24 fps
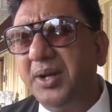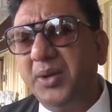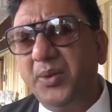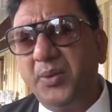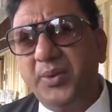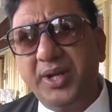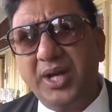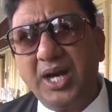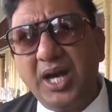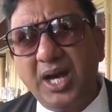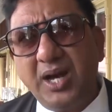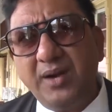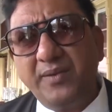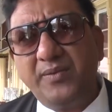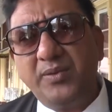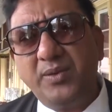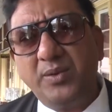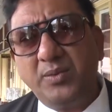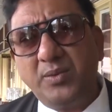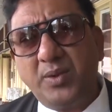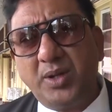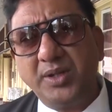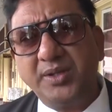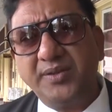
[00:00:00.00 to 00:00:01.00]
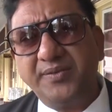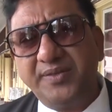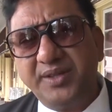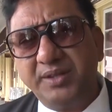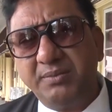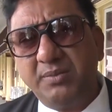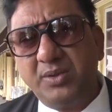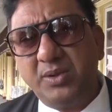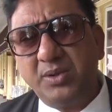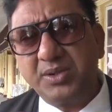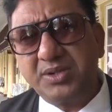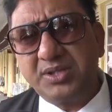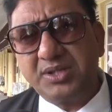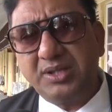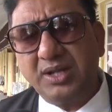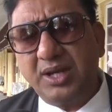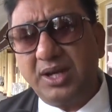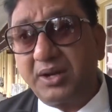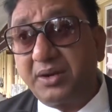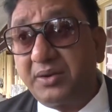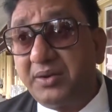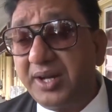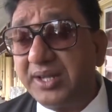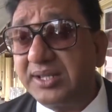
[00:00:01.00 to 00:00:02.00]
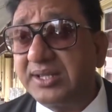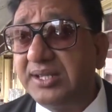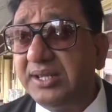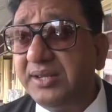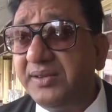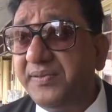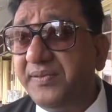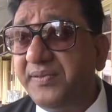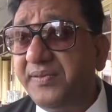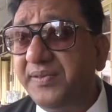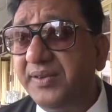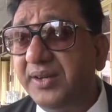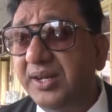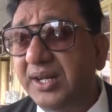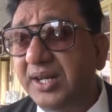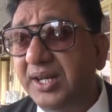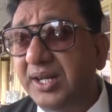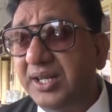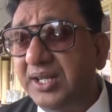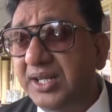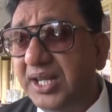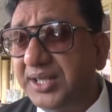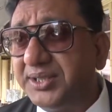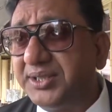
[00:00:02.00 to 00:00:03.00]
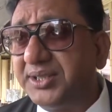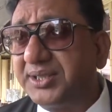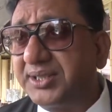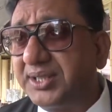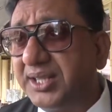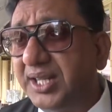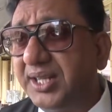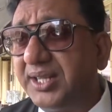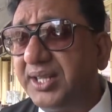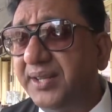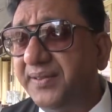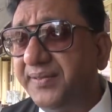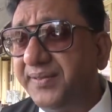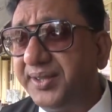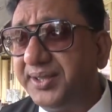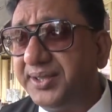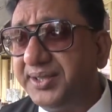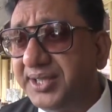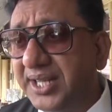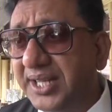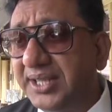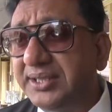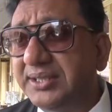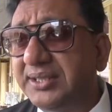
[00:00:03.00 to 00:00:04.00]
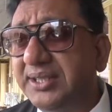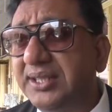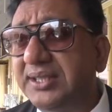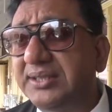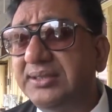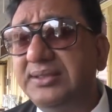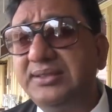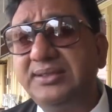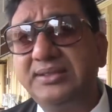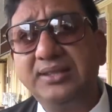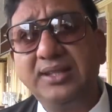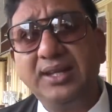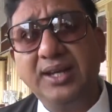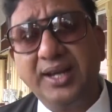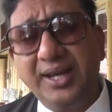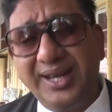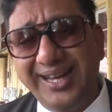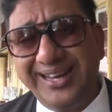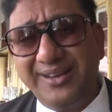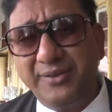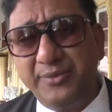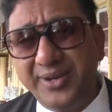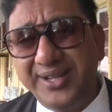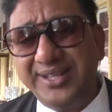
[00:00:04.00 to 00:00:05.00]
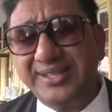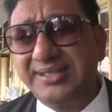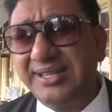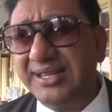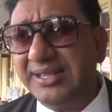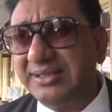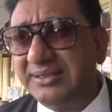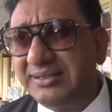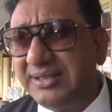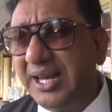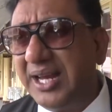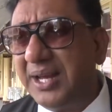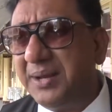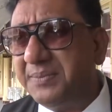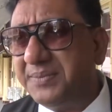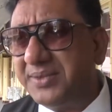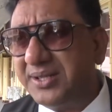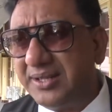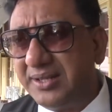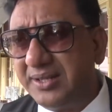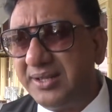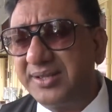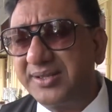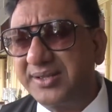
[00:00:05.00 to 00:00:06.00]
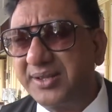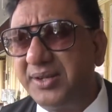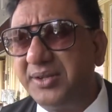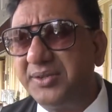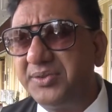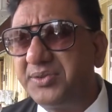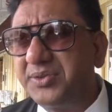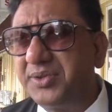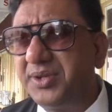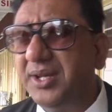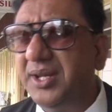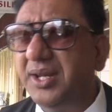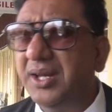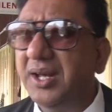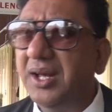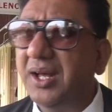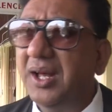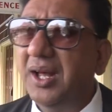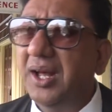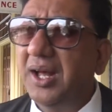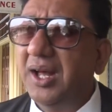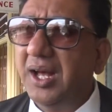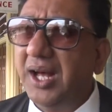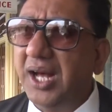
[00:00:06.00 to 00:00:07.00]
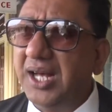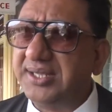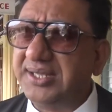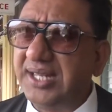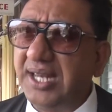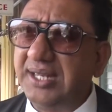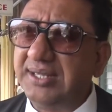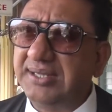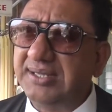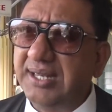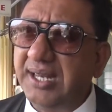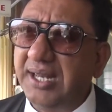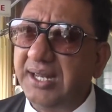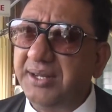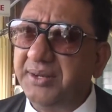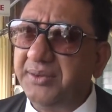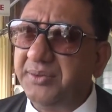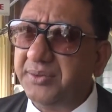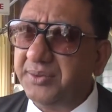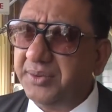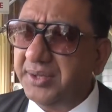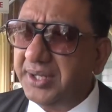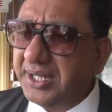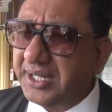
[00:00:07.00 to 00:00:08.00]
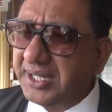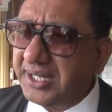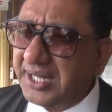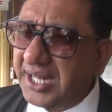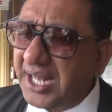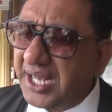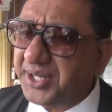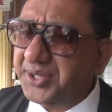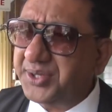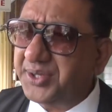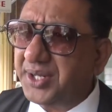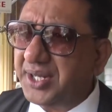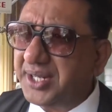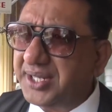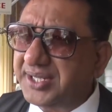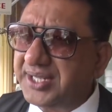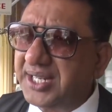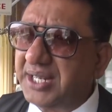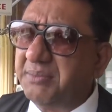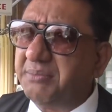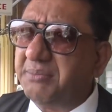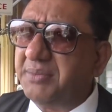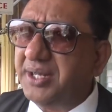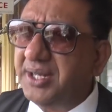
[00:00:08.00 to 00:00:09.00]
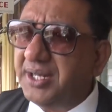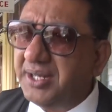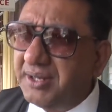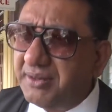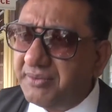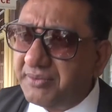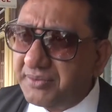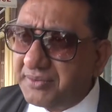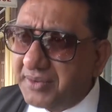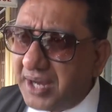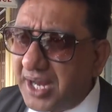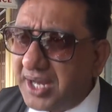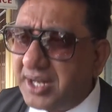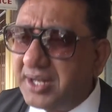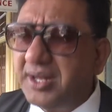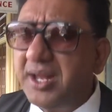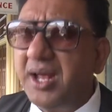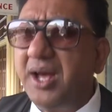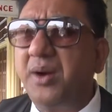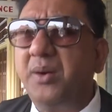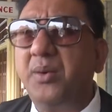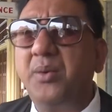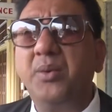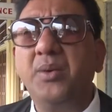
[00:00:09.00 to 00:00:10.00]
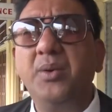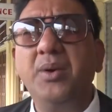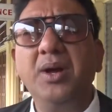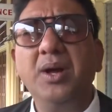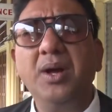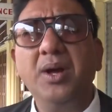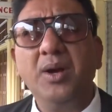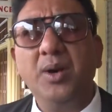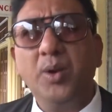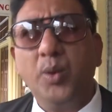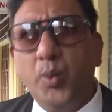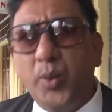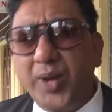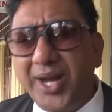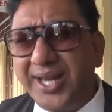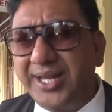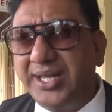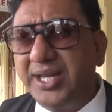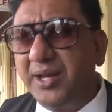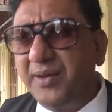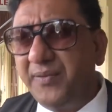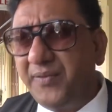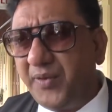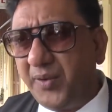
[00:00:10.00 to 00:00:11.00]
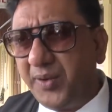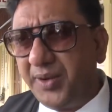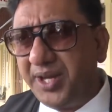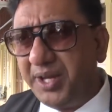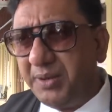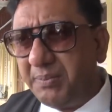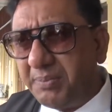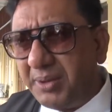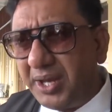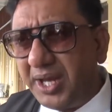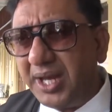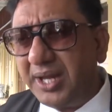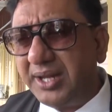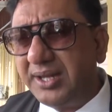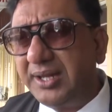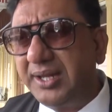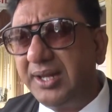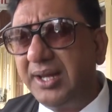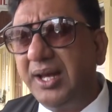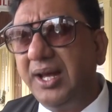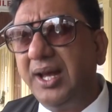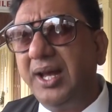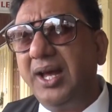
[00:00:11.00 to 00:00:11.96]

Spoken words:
we have one of the most aggressive legislative agendas in recent times in this country. As I said, in the National Assembly right now, waiting for debate,